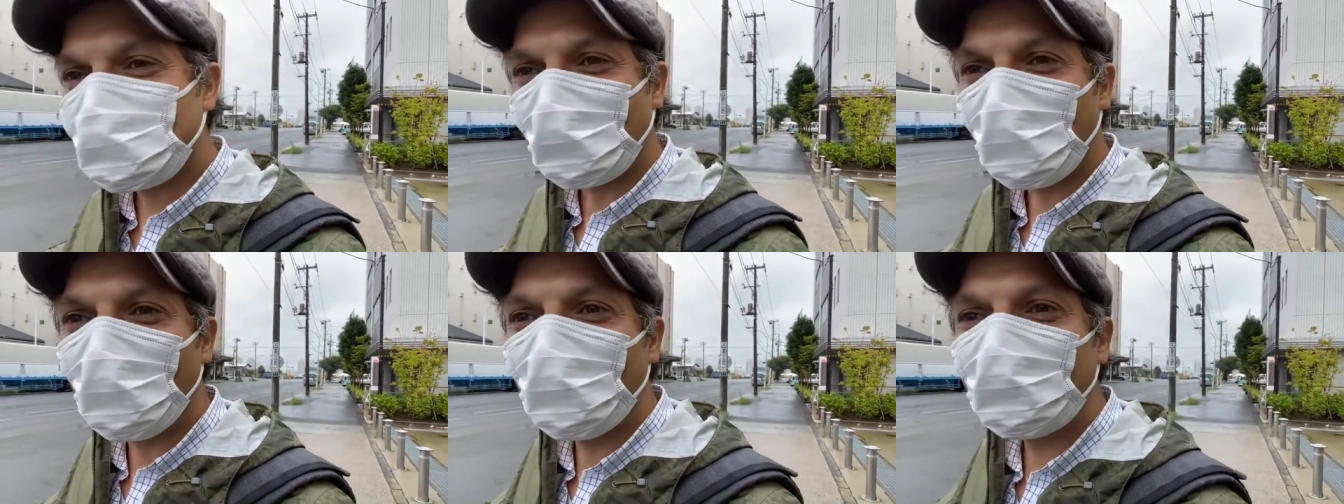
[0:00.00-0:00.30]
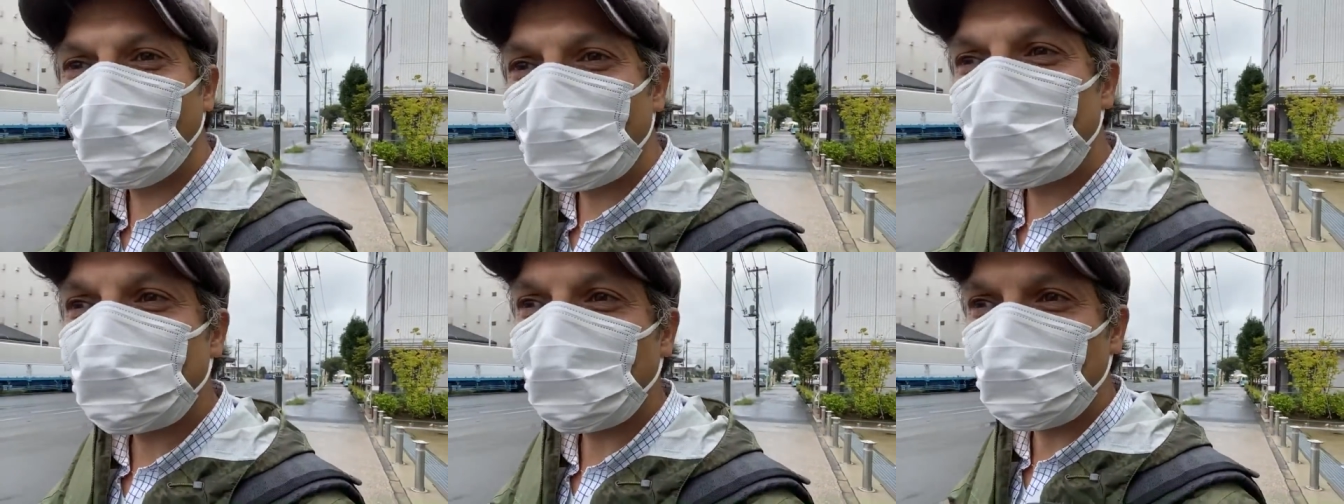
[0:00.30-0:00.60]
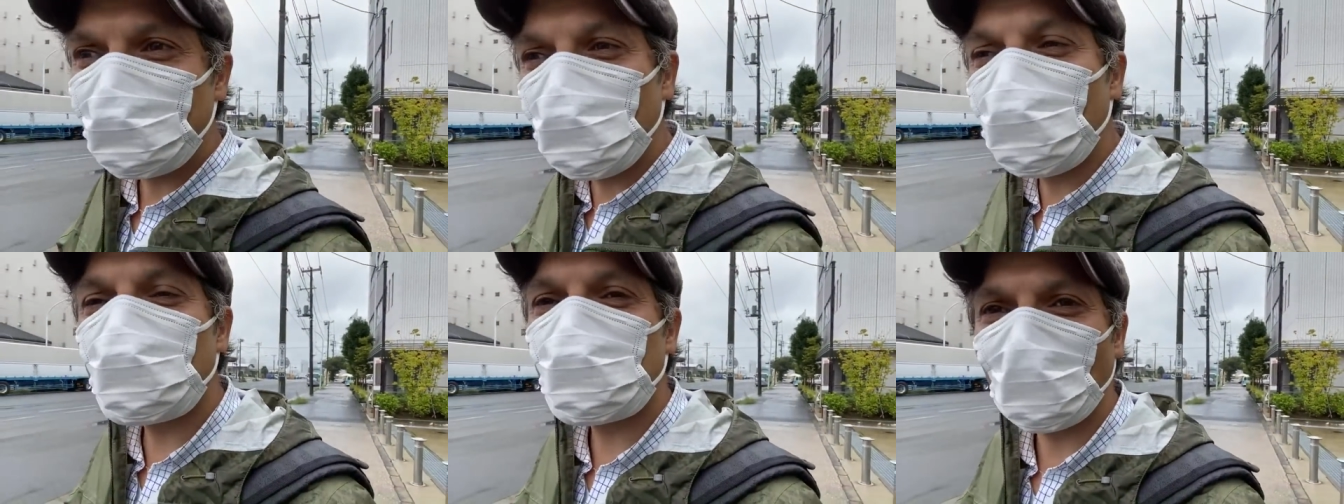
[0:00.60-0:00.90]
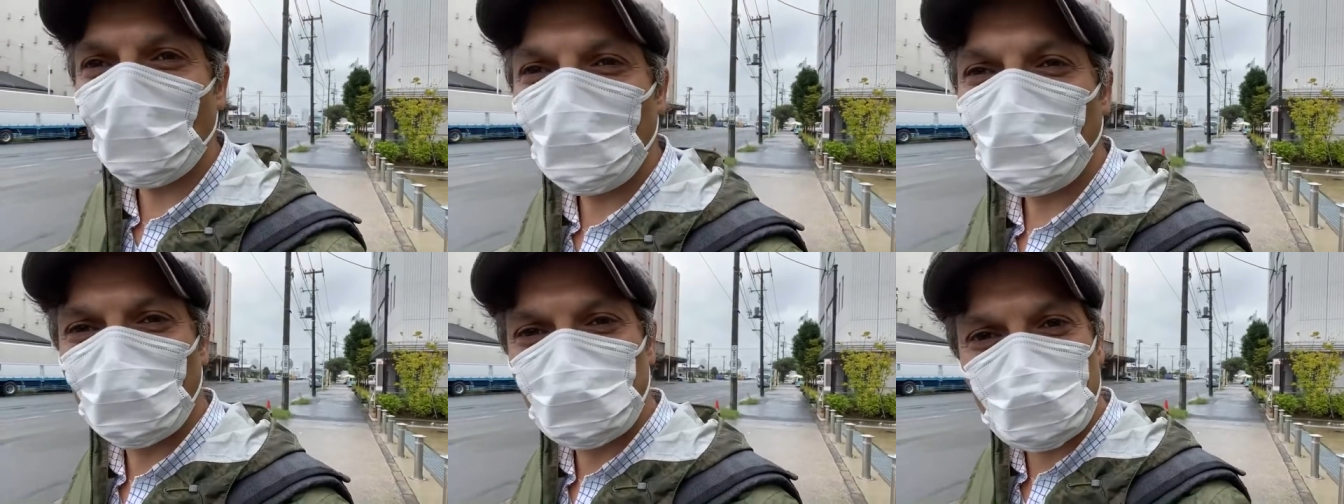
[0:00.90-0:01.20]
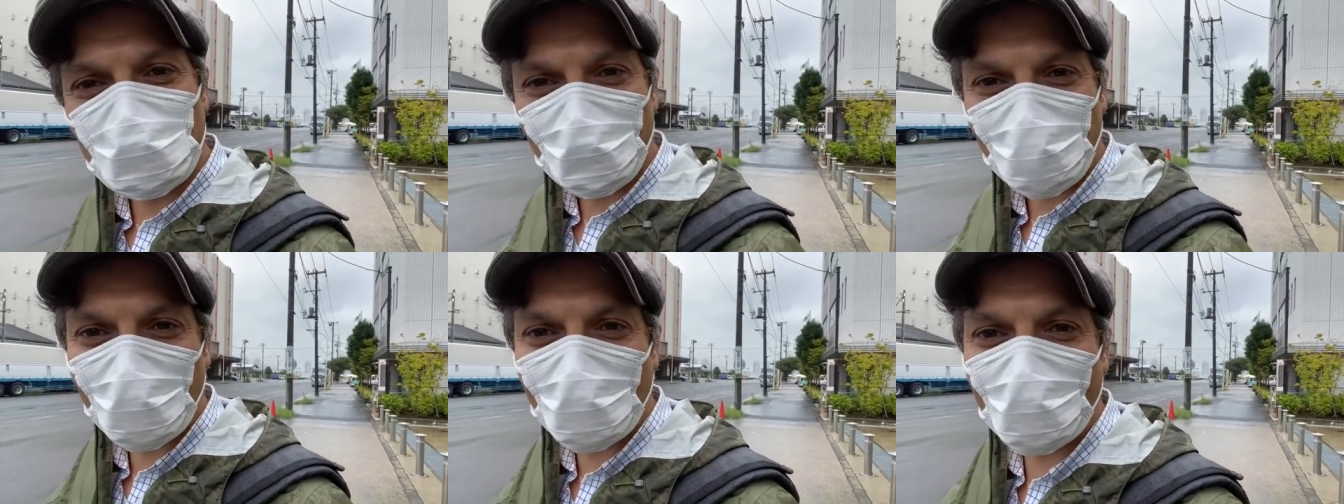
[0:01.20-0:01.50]
It's unusual
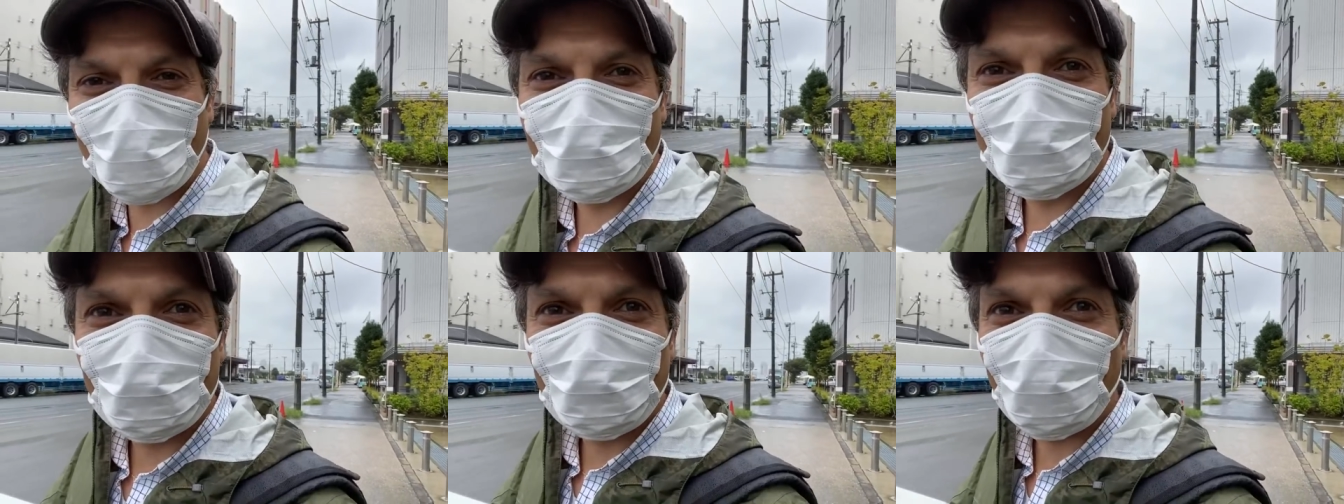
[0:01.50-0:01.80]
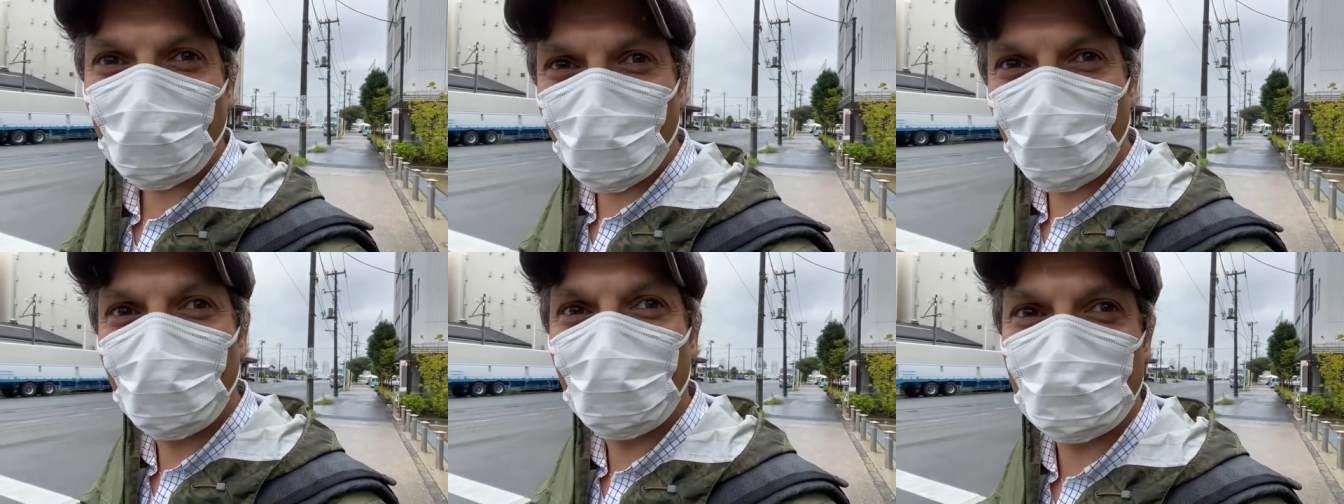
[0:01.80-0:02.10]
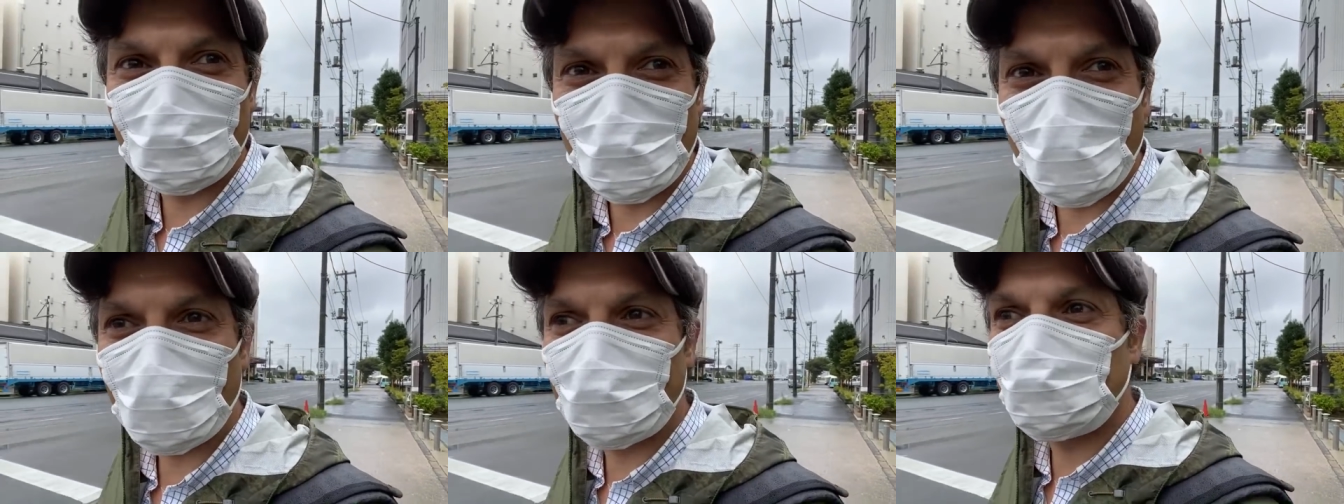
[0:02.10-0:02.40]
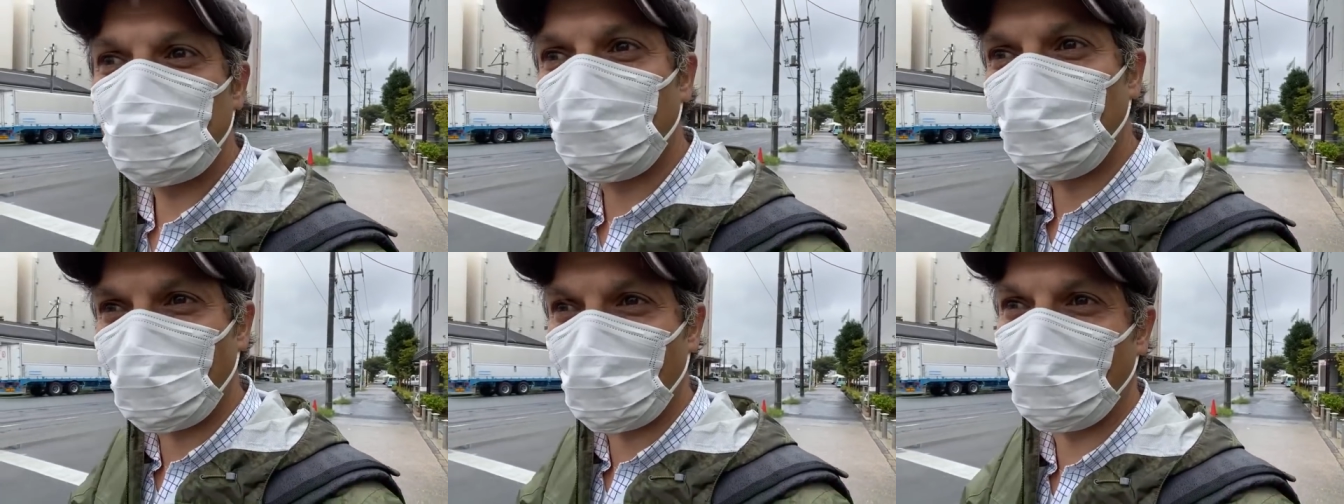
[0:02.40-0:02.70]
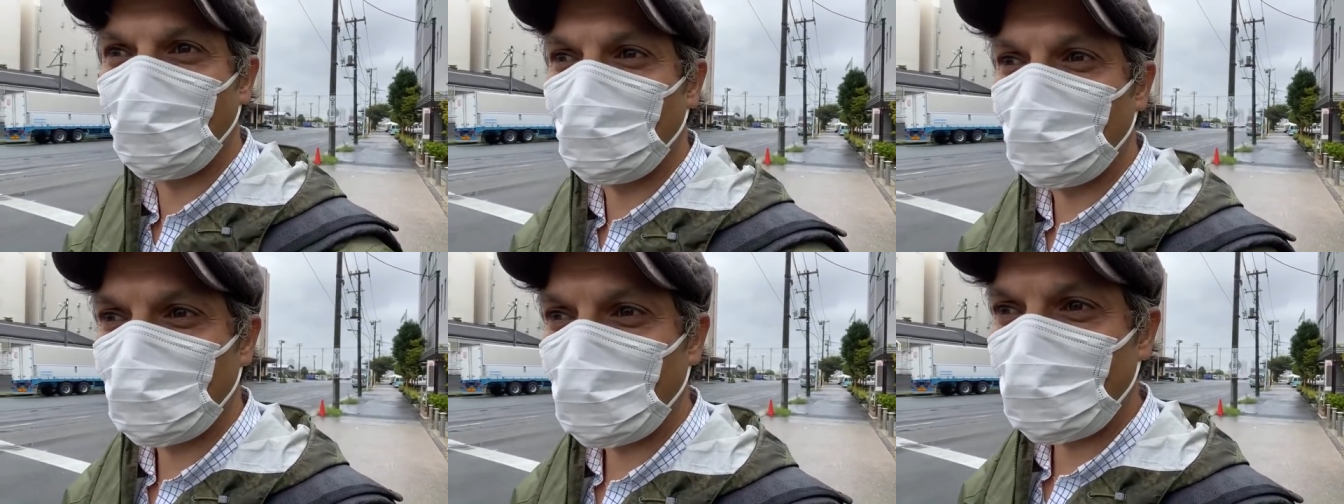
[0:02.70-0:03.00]
for Japan for it not to
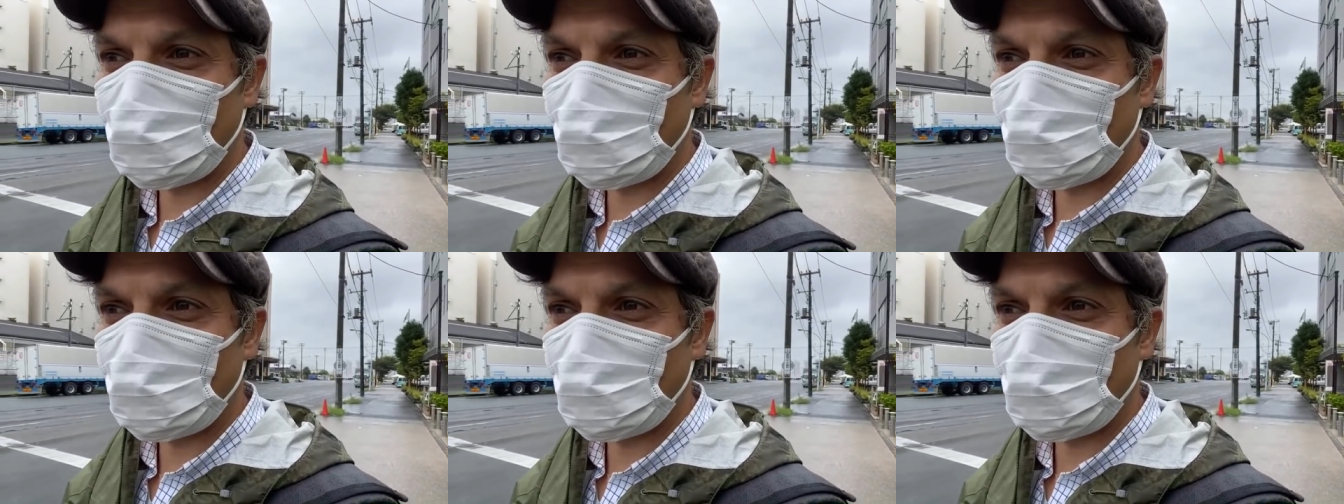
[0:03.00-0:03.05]
be